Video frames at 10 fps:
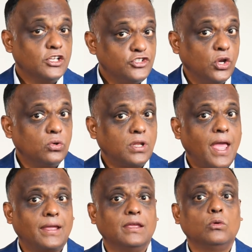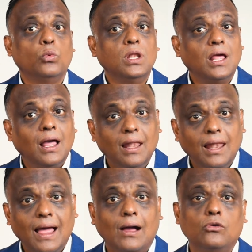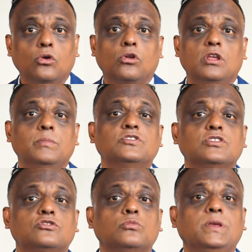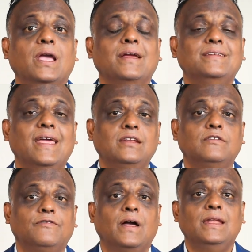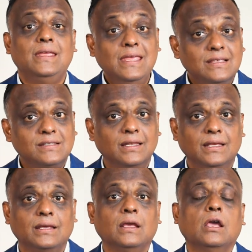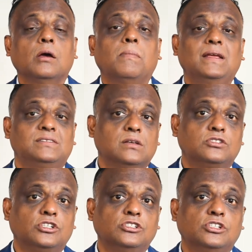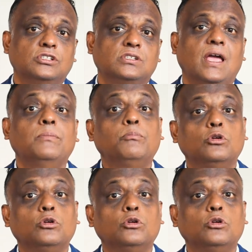Geotagging will allow your images to be identified easily by search engines and